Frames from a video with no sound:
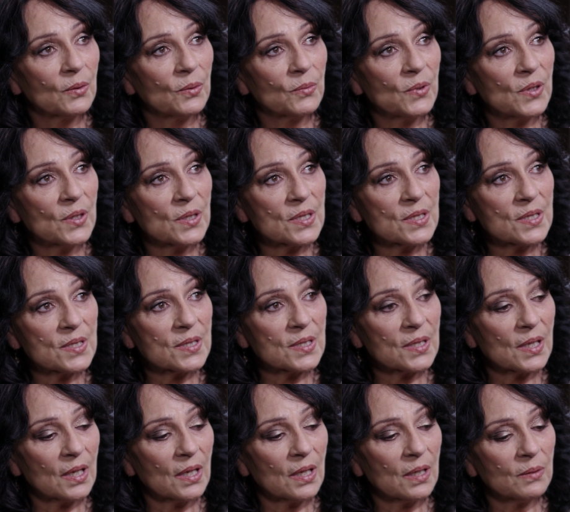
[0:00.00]
was
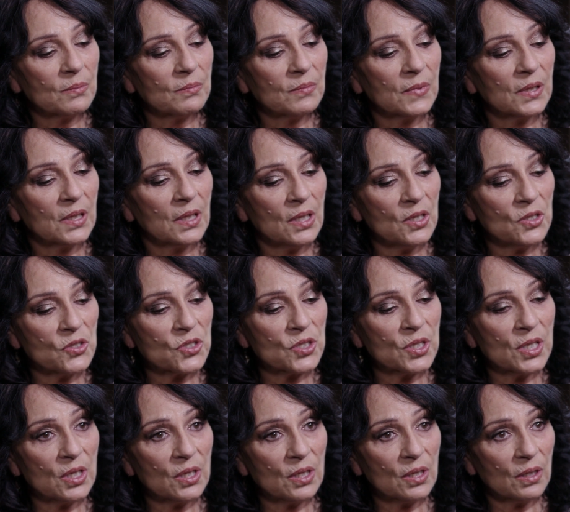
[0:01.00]
an
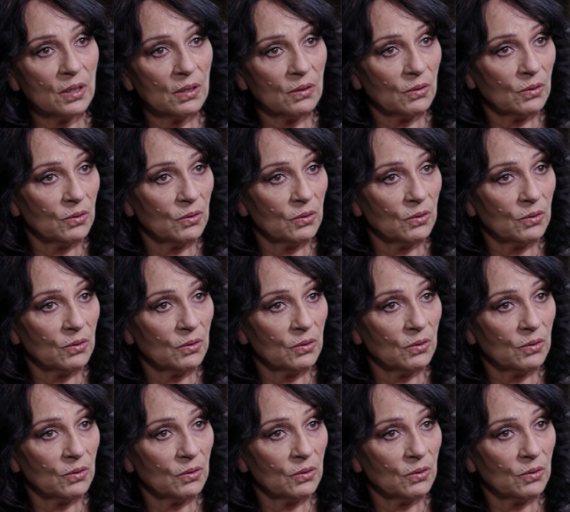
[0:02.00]
engineer